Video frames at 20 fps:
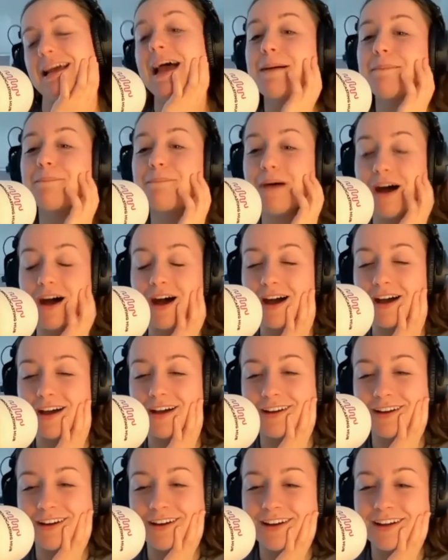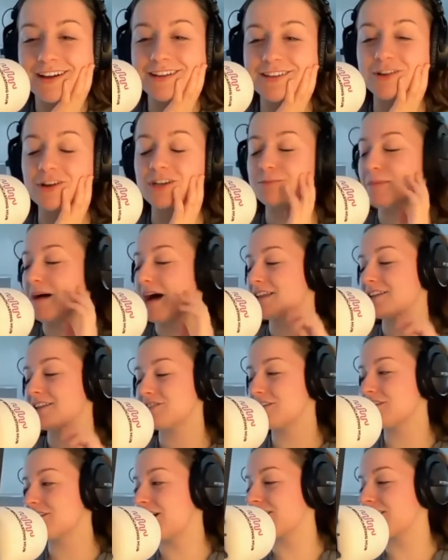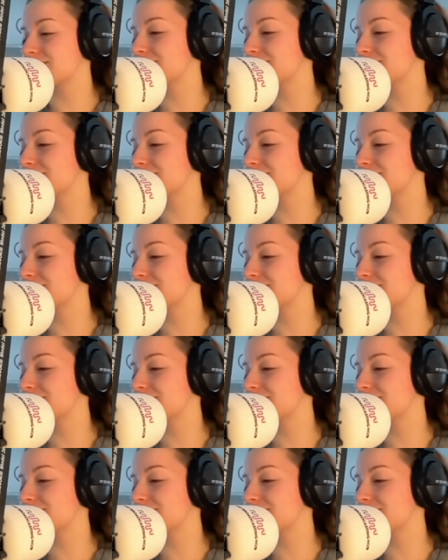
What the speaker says: But not as bad as you last